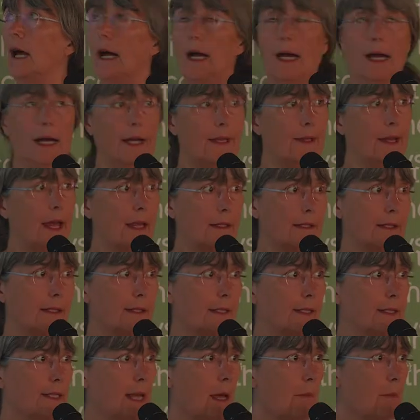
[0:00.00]
and that's the
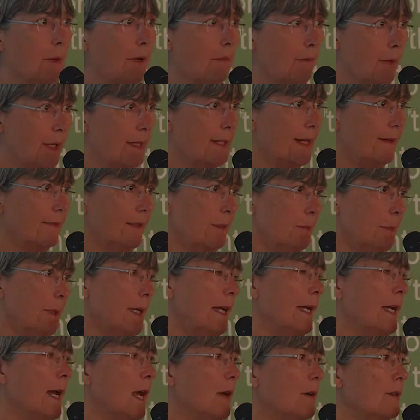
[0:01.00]
salmon, which
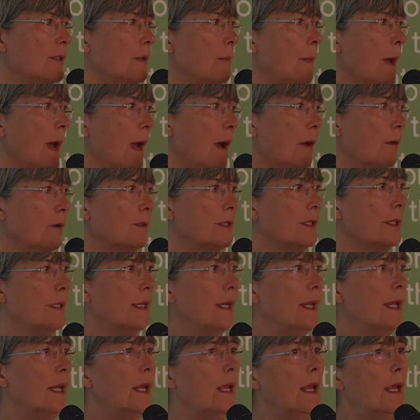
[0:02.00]
everybody knows about.
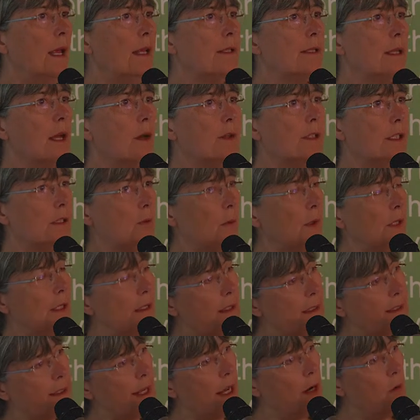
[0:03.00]
So I just wanted
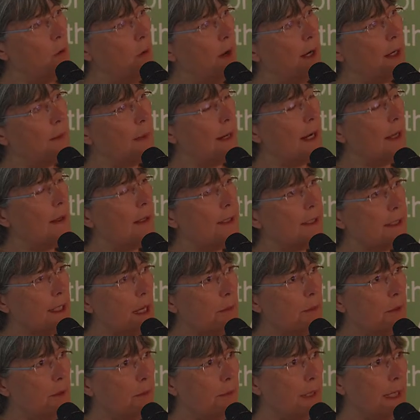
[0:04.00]
to say a word about the
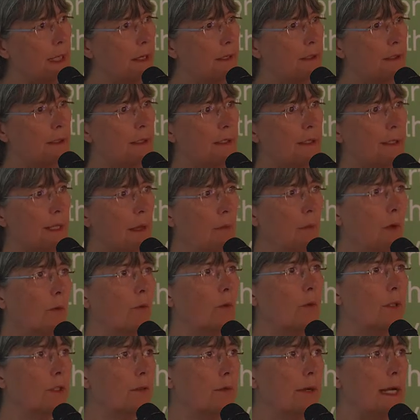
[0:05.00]
salmon, because the salmon
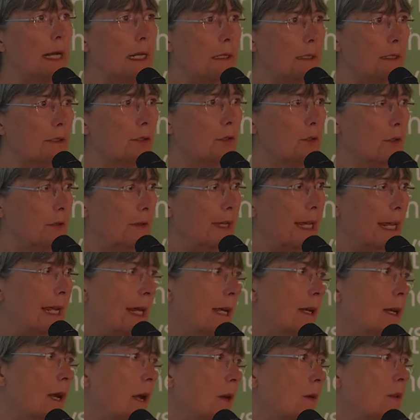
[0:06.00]
was really the sort of
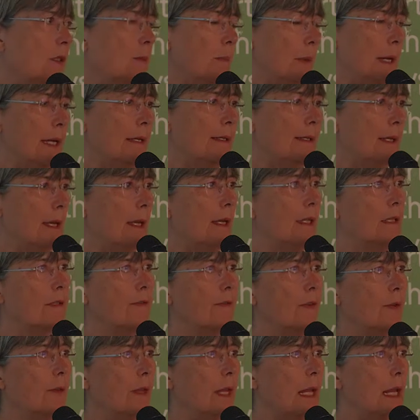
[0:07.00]
keynote species
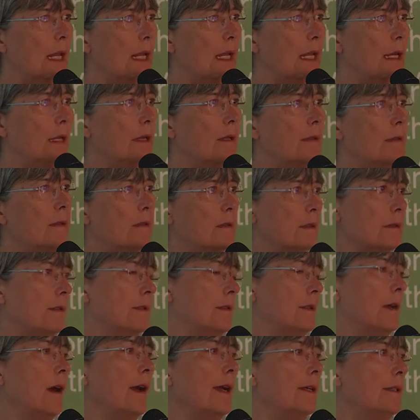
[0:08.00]
for the
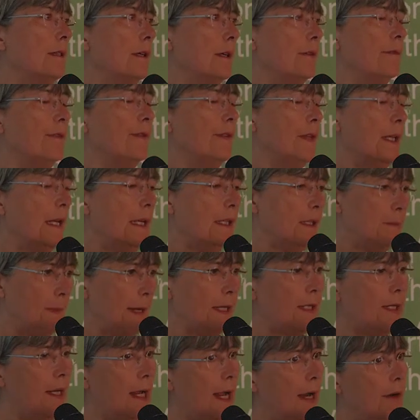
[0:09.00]
site, for the
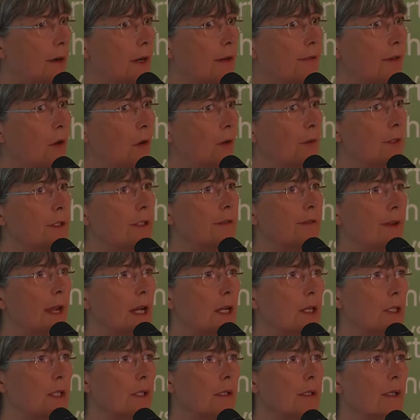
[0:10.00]
special area of
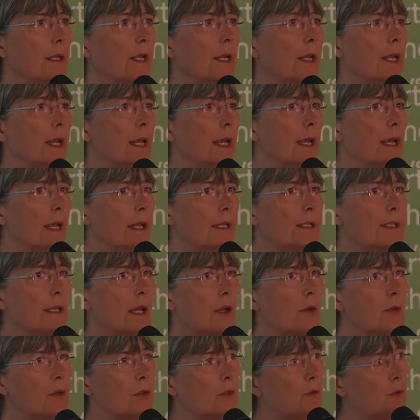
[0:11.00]
conservation.
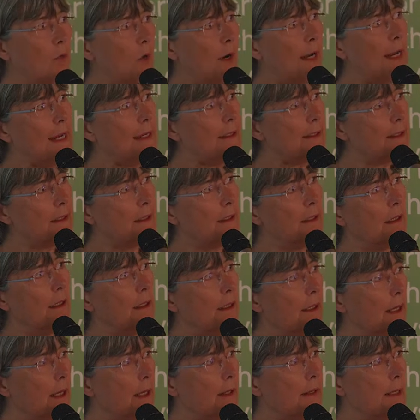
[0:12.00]
So the reason
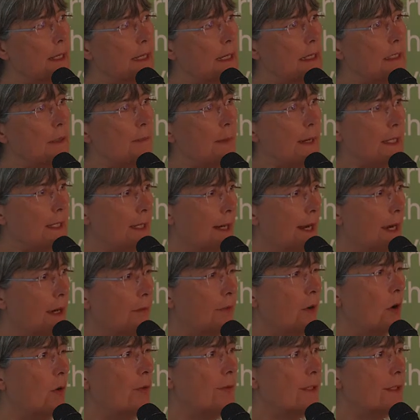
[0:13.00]
that the special area
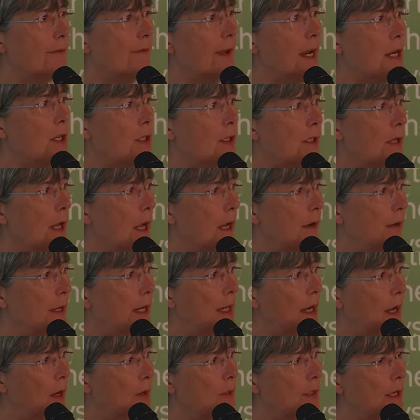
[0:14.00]
of conservation only
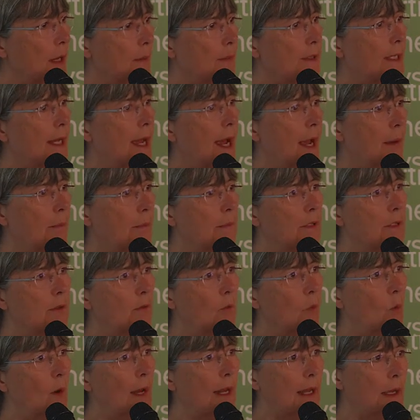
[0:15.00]
goes up to
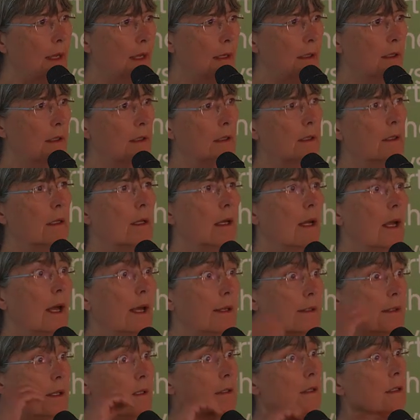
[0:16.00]
Hampton Weir
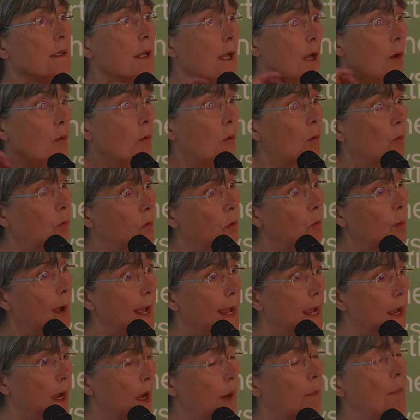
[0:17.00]
and doesn't go all the
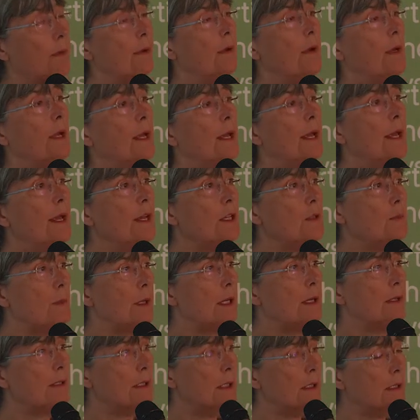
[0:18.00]
way up is
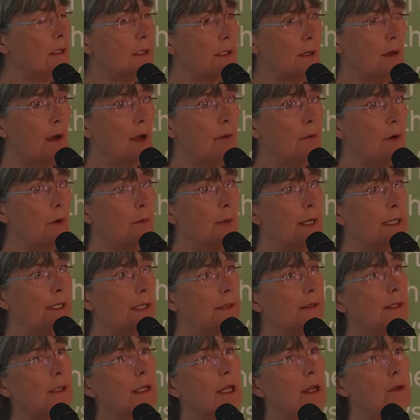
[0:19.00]
because at the time when we
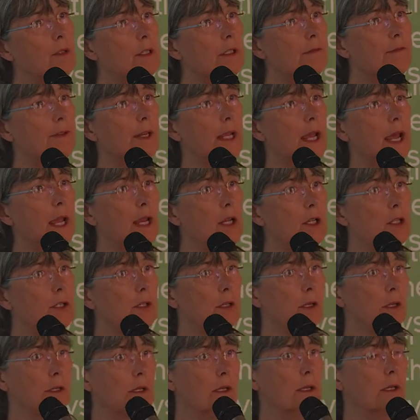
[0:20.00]
did the
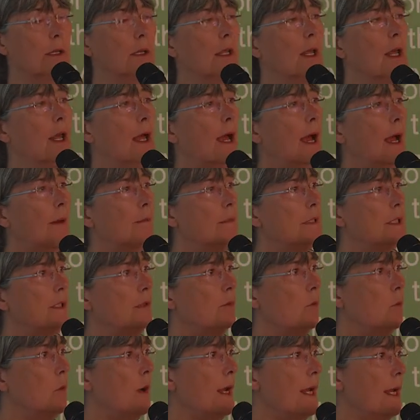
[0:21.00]
notification,
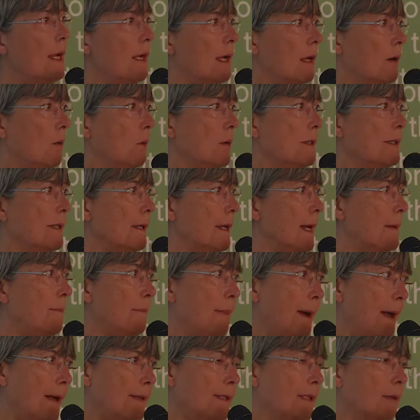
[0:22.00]
Hampton Weir was
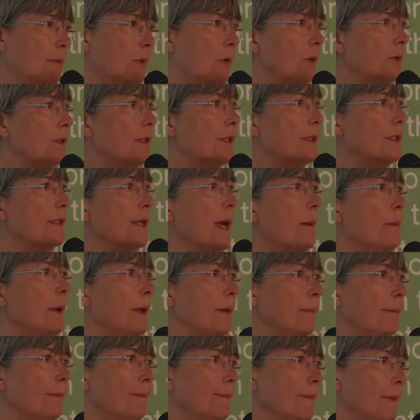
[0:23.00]
impassable to
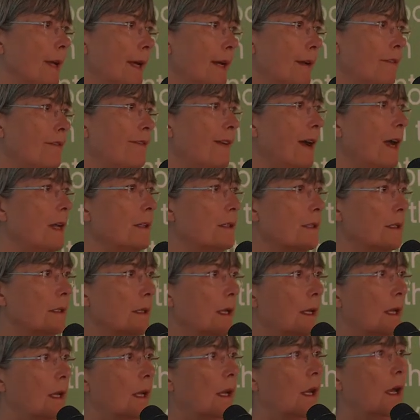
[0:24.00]
salmon. And in fact,
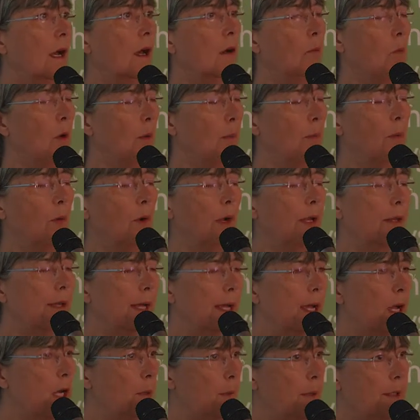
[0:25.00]
at one point,
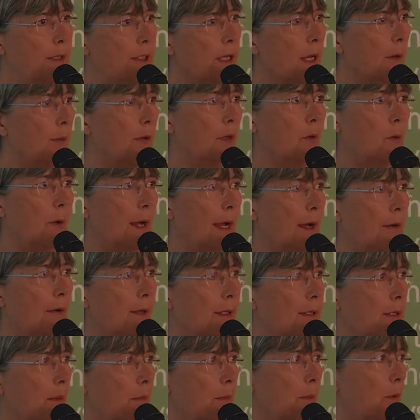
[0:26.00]
they opened up the weir
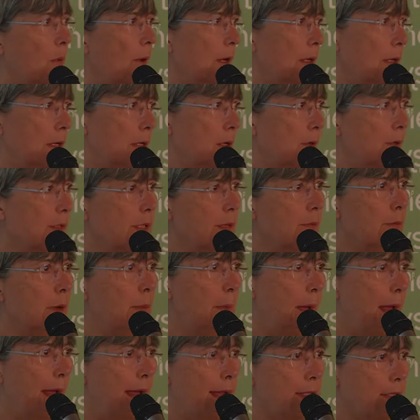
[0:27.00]
at some point to do some
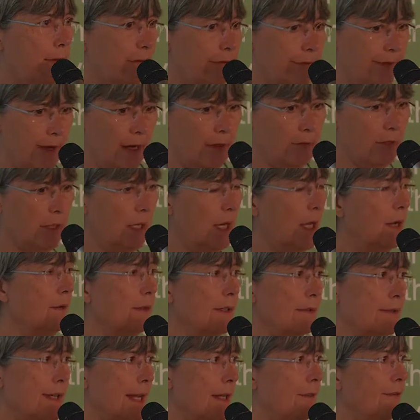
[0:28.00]
repairs and found a load
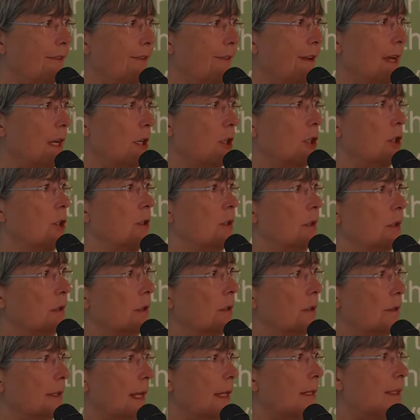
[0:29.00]
of dead fish,
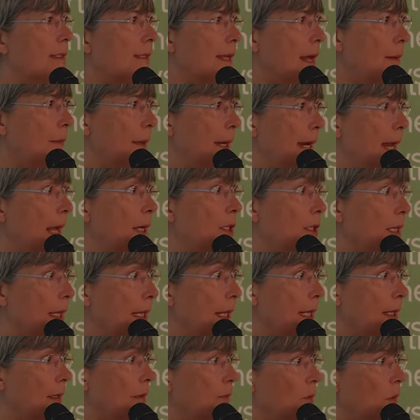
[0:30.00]
dead salmon,
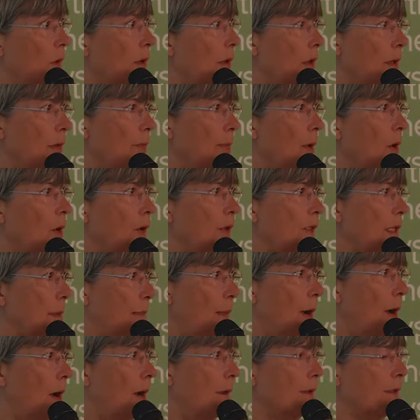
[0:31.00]
actually in one of the boxy
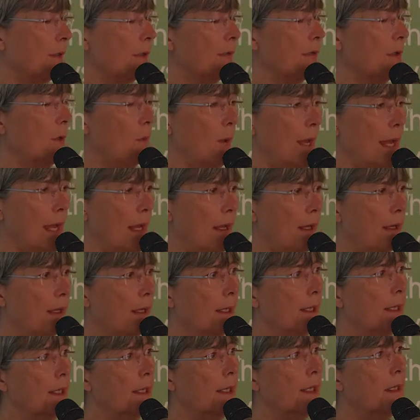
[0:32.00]
parts of the weir.
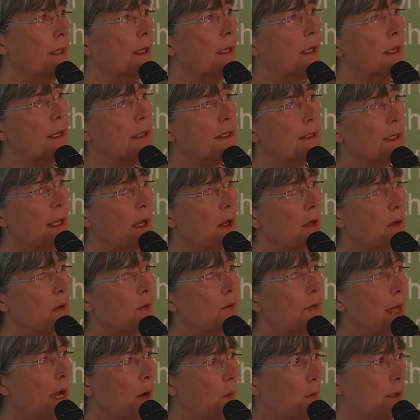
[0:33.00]
So
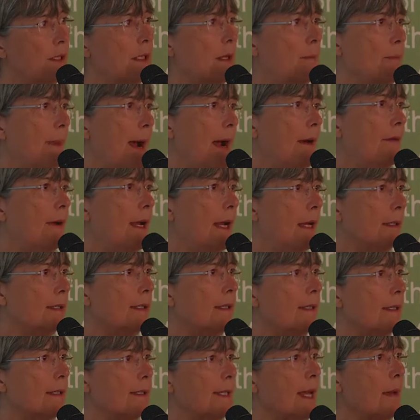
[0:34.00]
that was a barrier
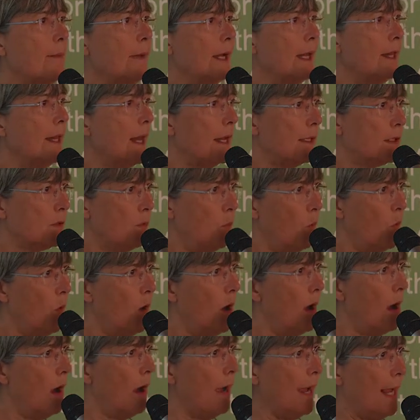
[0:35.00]
to the salmon, and that's
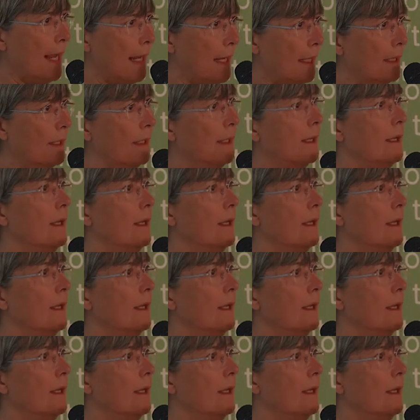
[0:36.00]
why